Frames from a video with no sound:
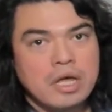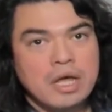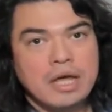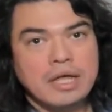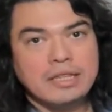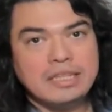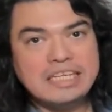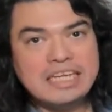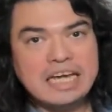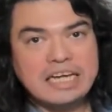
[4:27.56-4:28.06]

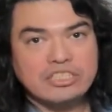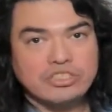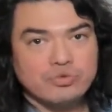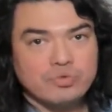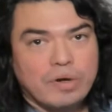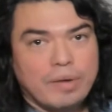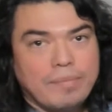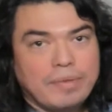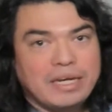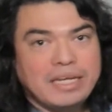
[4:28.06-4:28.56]
the
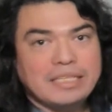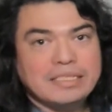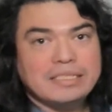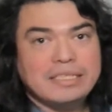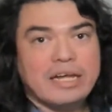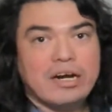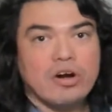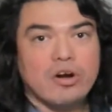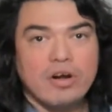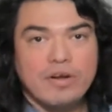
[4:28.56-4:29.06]
extremities
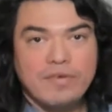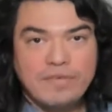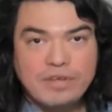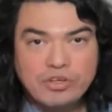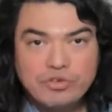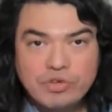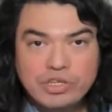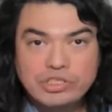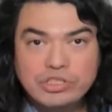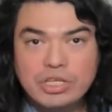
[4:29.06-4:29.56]
that are of
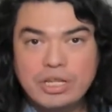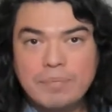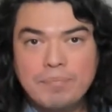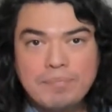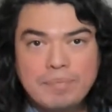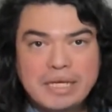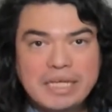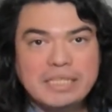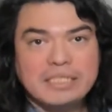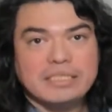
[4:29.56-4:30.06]
interest to the
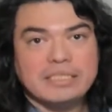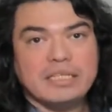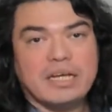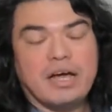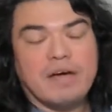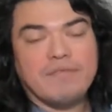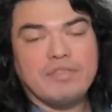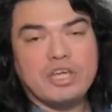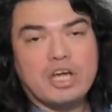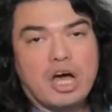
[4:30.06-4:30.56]
piece
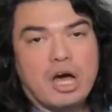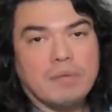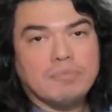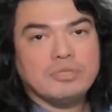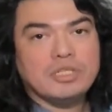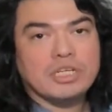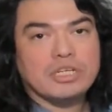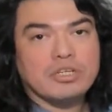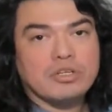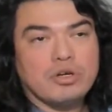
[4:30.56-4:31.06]
of the
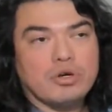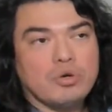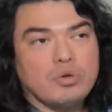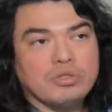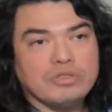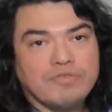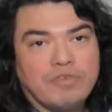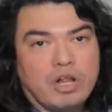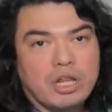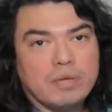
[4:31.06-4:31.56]
object
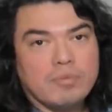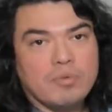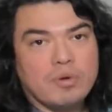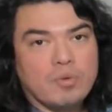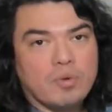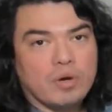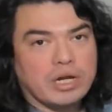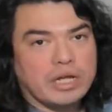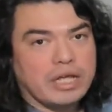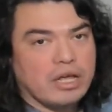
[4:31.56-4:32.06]
whose volume we
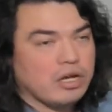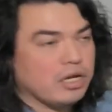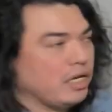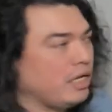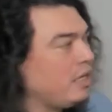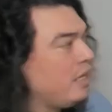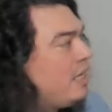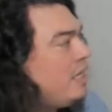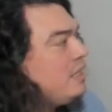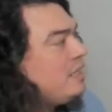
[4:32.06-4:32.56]
want to
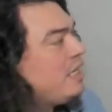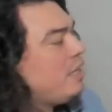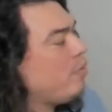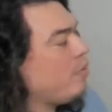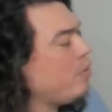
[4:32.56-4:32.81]
calculate. Let's say we